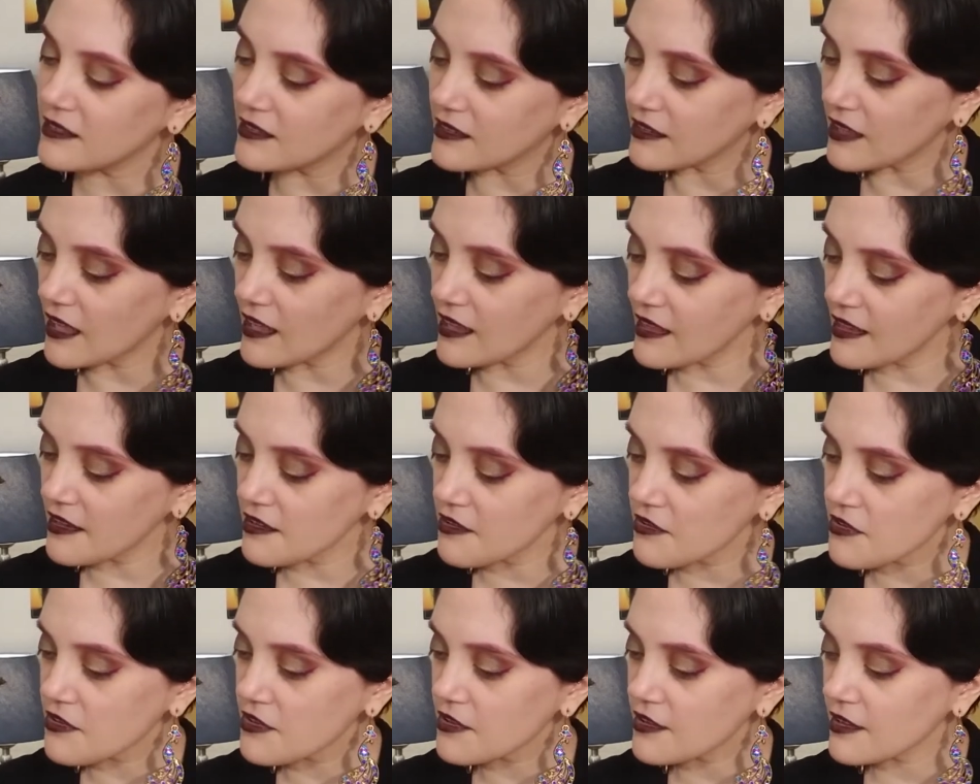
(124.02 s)
did I
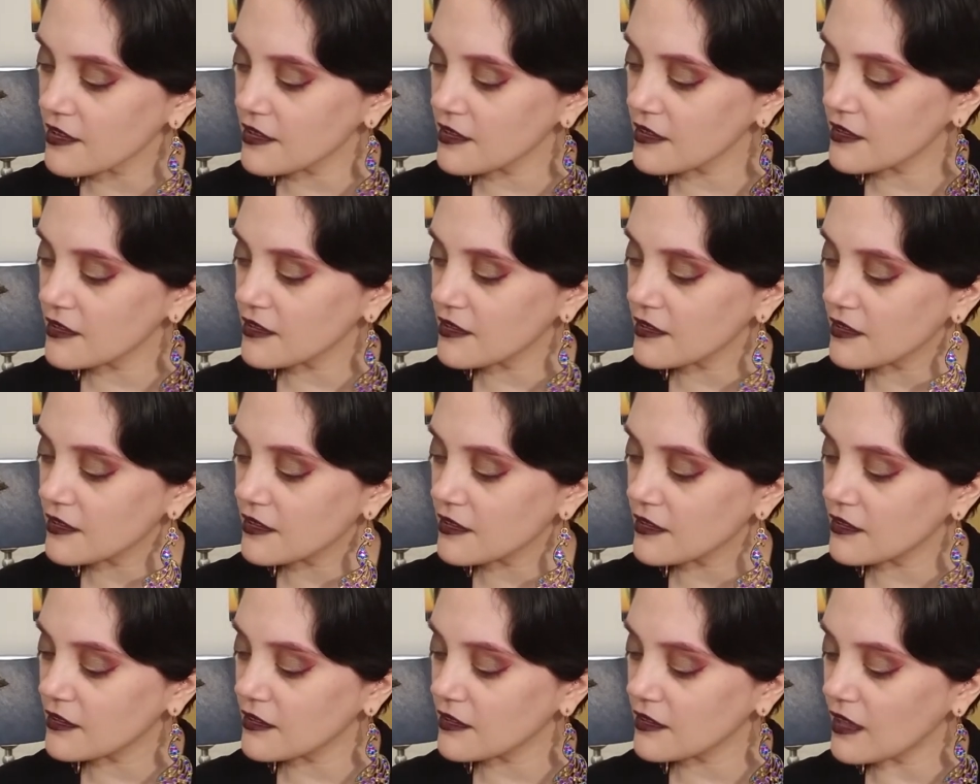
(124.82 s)
list?
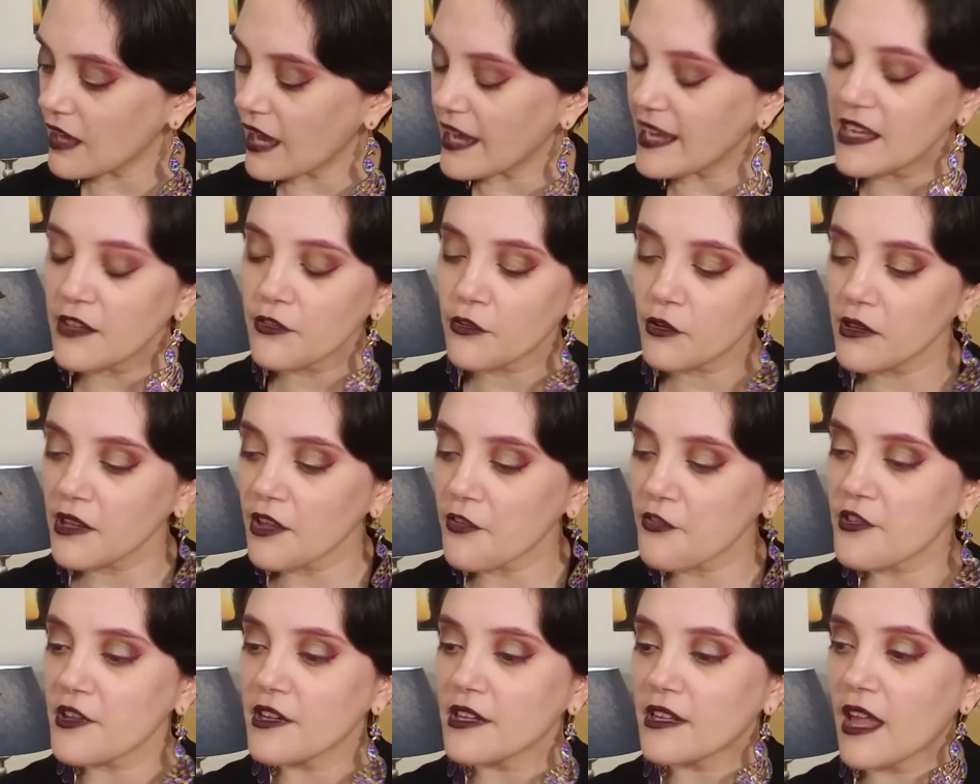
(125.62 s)
I either
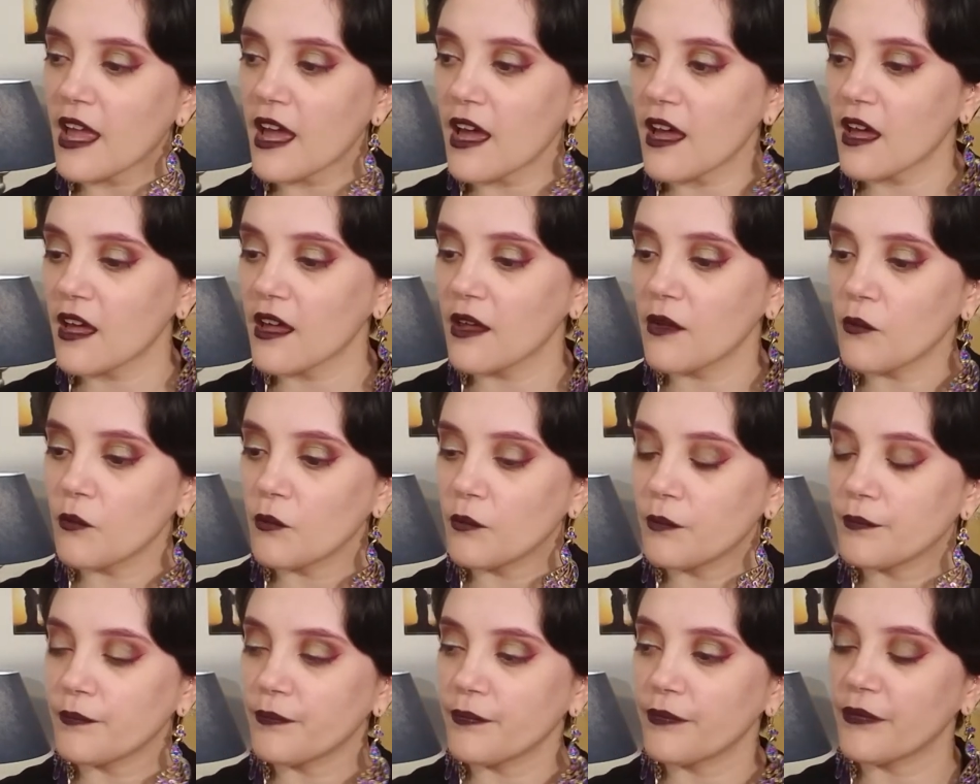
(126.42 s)
listed
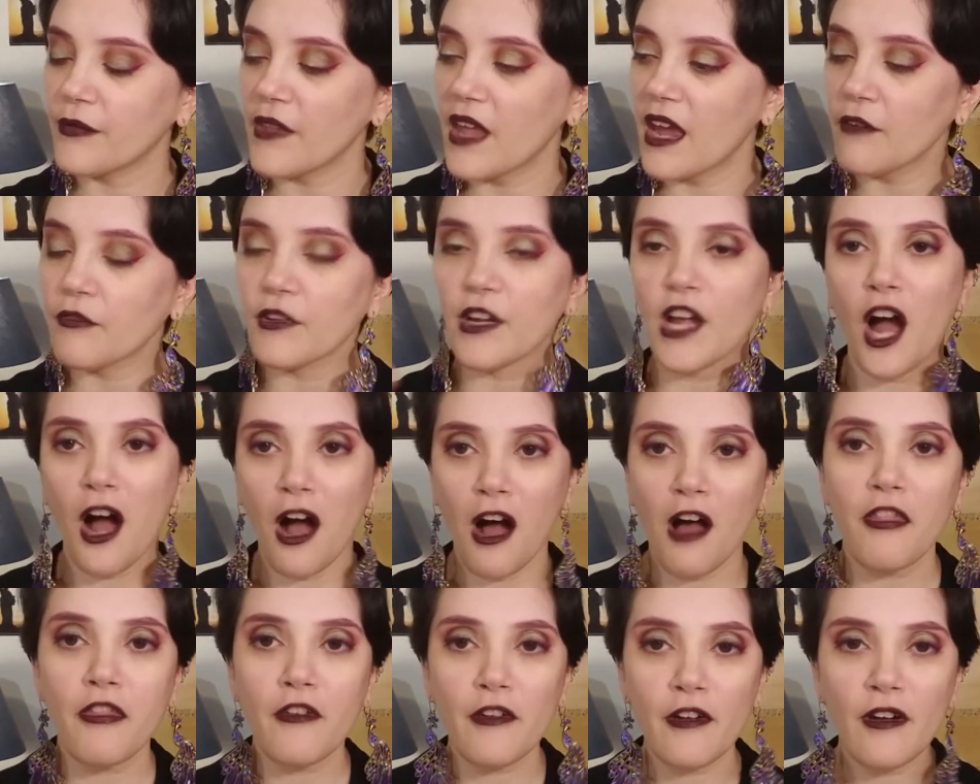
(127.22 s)
every
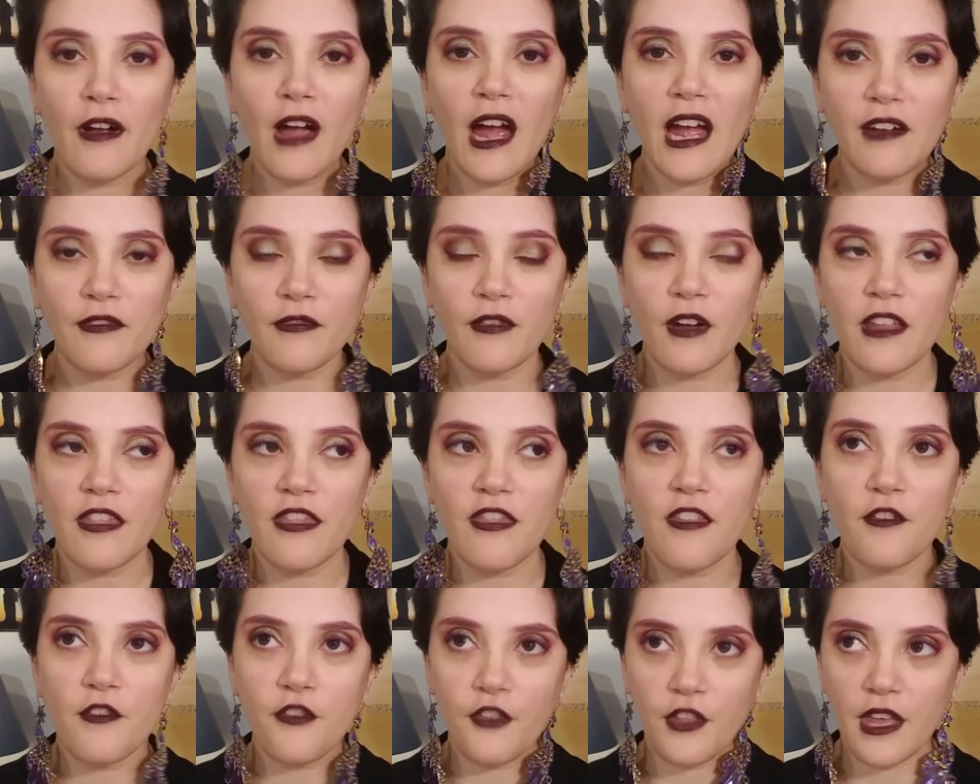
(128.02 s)
author I've read
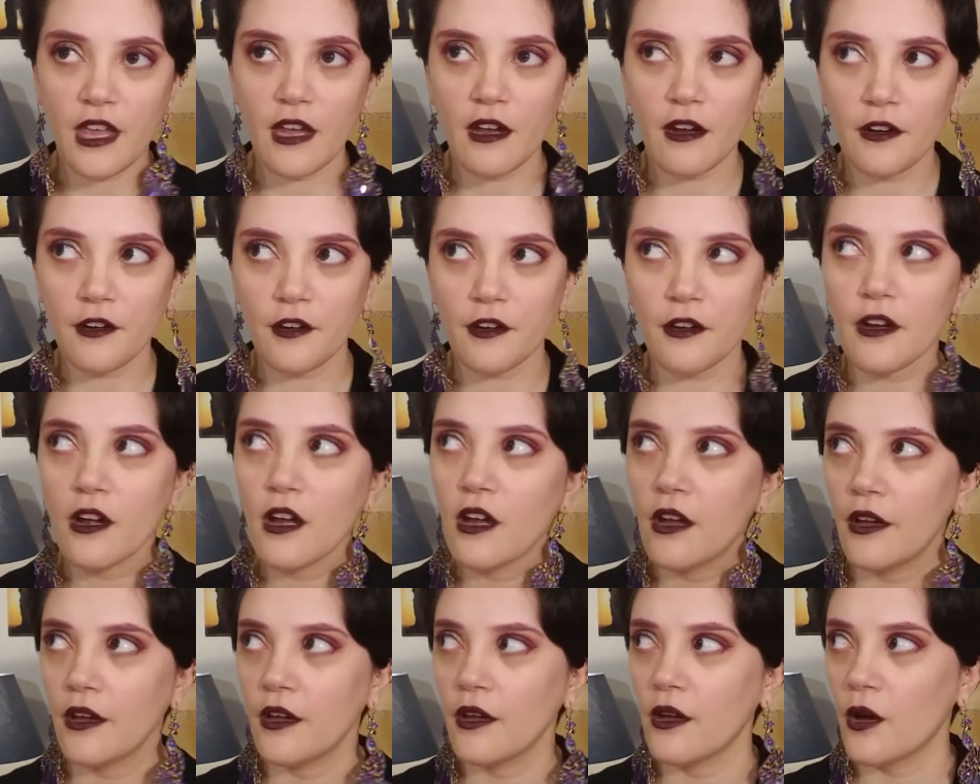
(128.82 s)
this year,
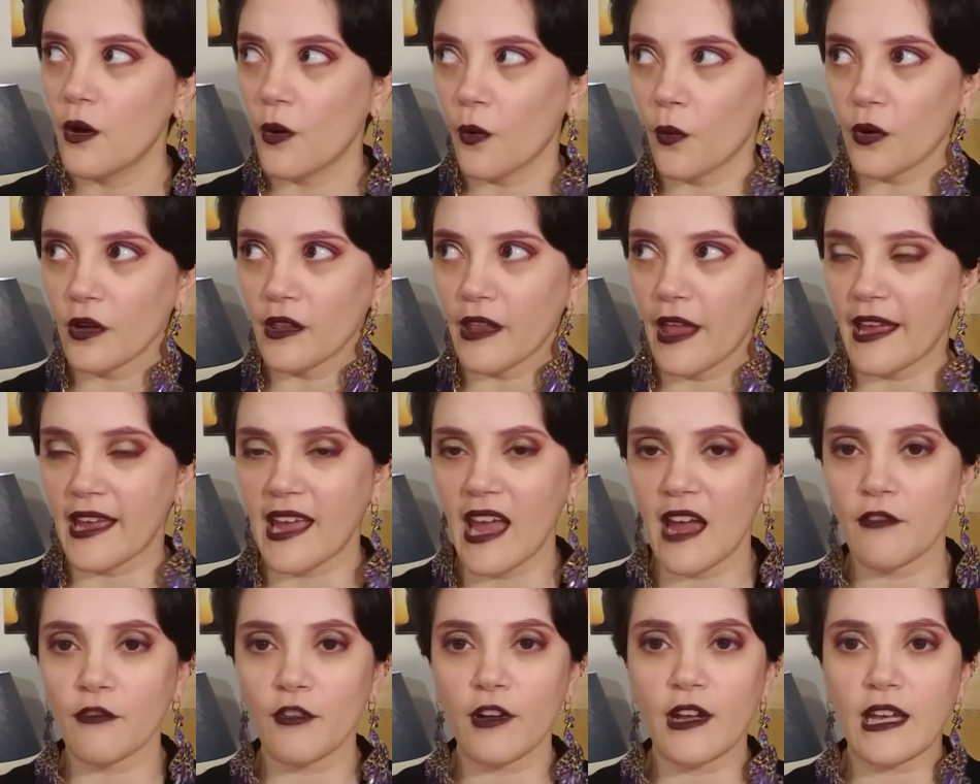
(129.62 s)
or like
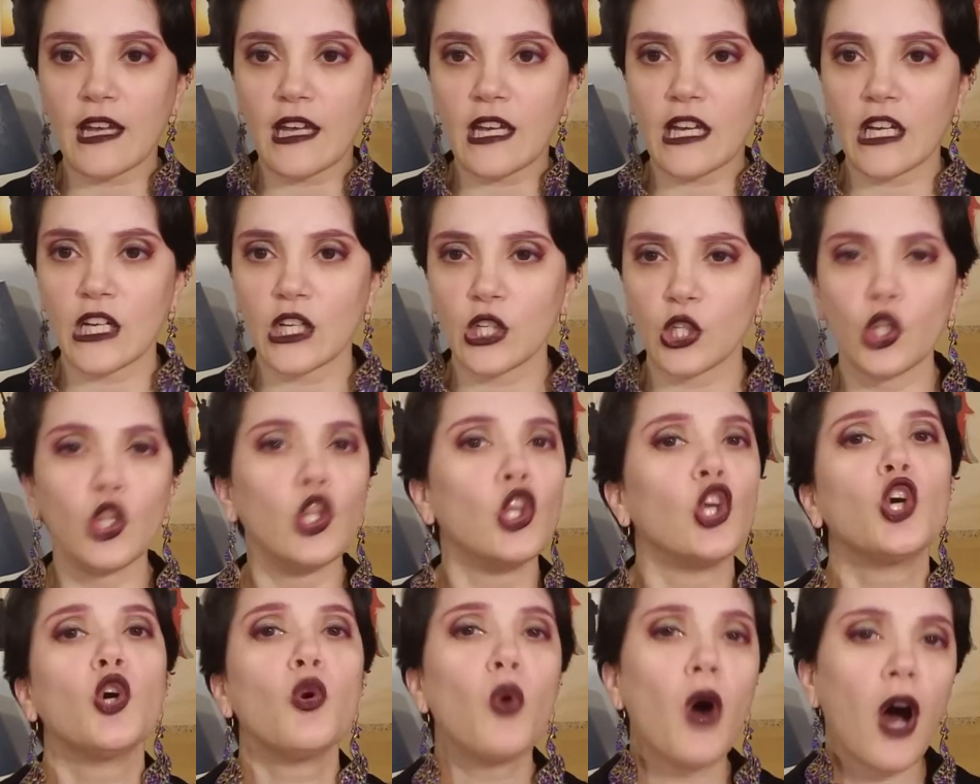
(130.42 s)
every
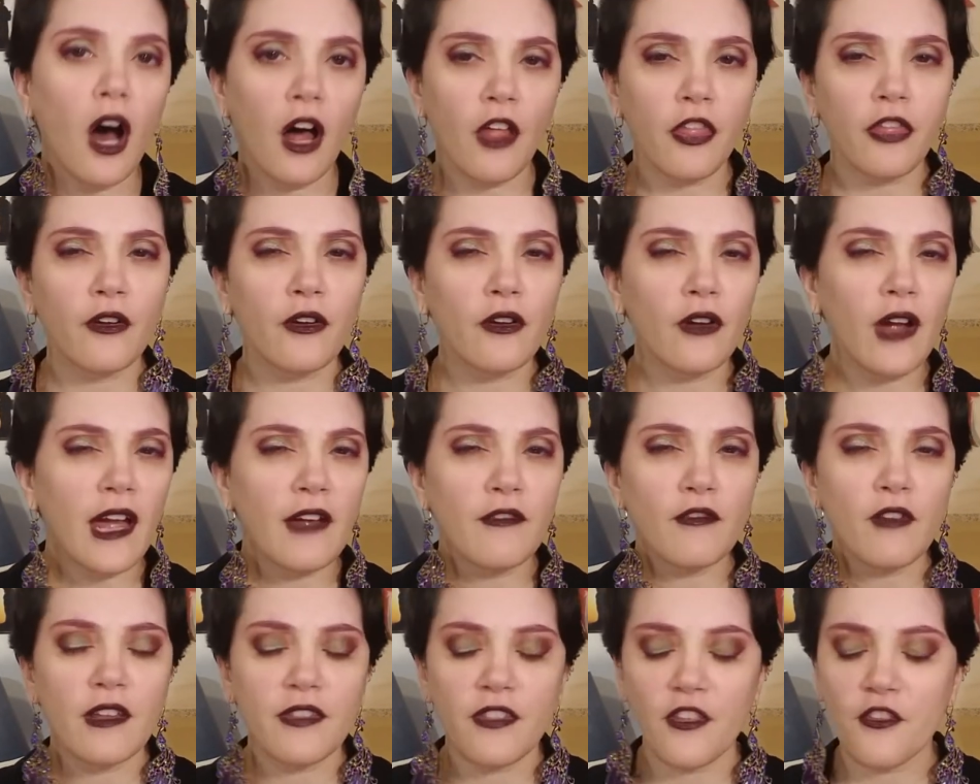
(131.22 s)
new author I've
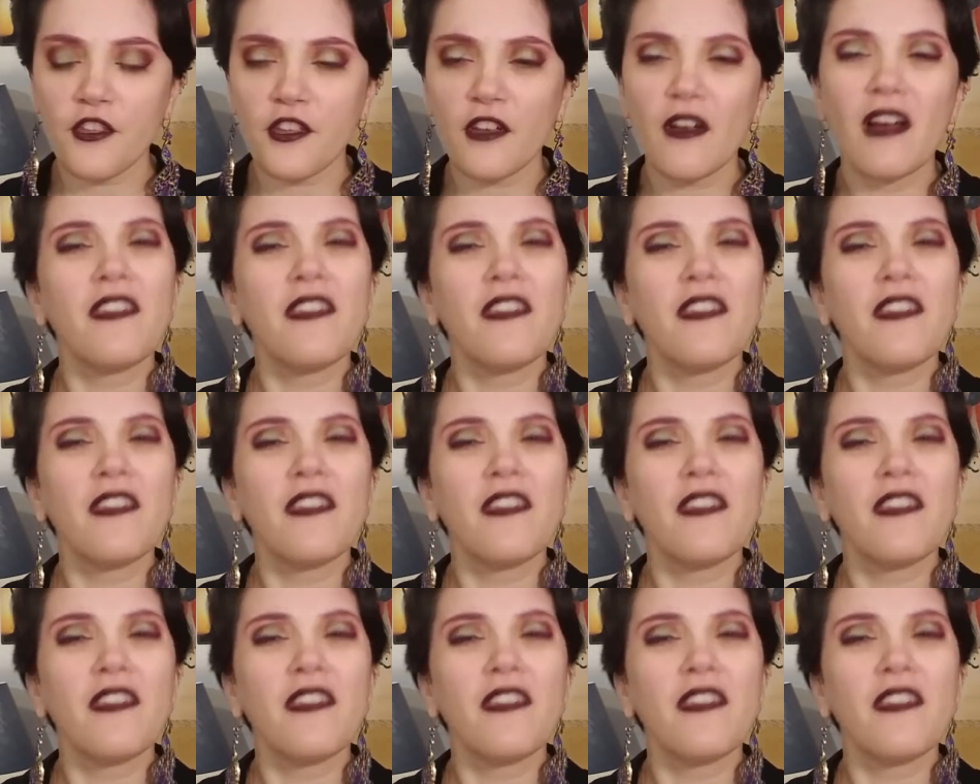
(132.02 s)
read this year.